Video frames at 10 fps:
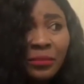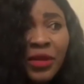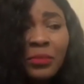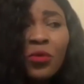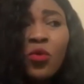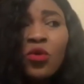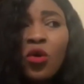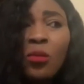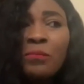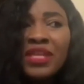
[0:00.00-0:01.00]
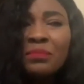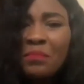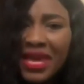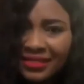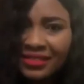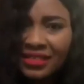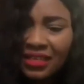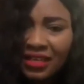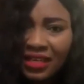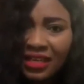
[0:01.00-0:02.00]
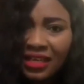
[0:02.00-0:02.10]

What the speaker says: people will go meet Mercy